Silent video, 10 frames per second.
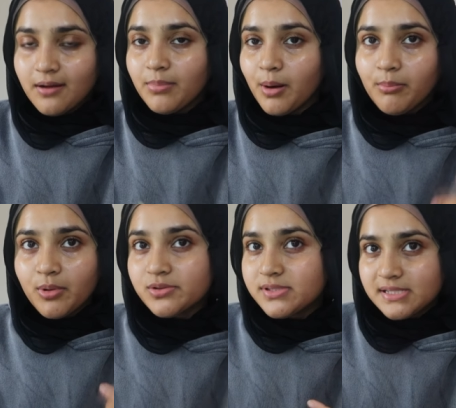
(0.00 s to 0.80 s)
but
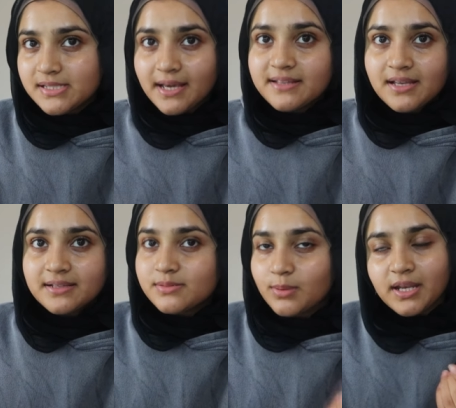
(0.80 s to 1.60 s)
most of the days I
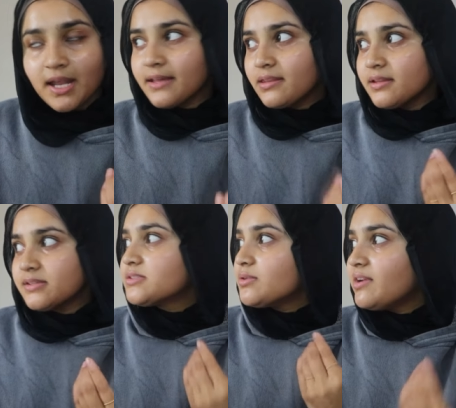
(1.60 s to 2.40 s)
spend like
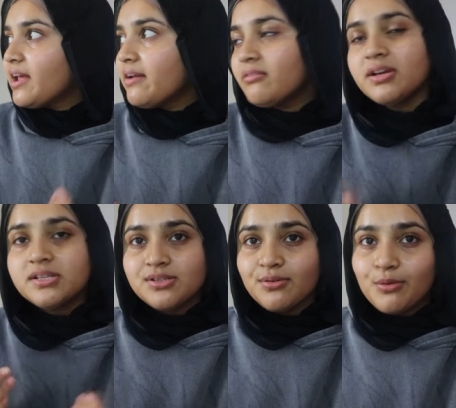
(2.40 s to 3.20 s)
this doing
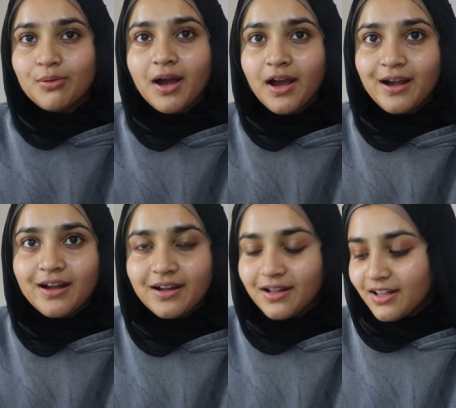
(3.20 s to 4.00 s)
errands, doing work